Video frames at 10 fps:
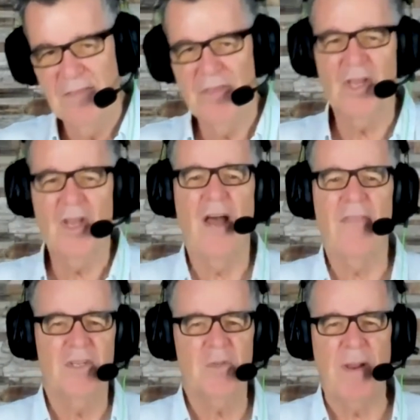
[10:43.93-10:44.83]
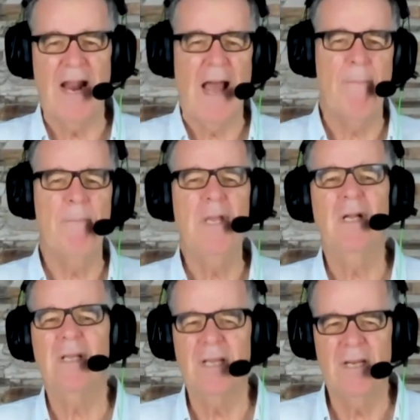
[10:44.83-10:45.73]
the guy that spent $1
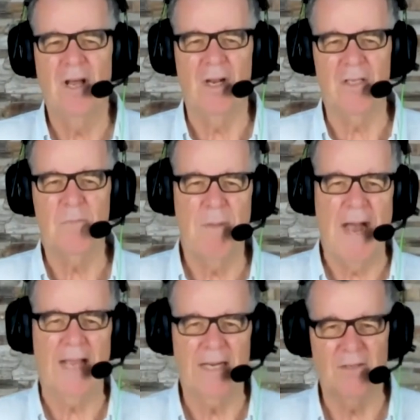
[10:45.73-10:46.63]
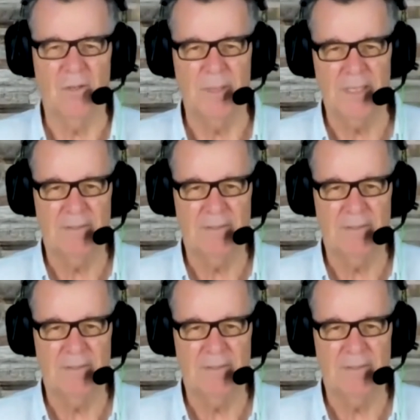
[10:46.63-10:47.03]
million marketing to me.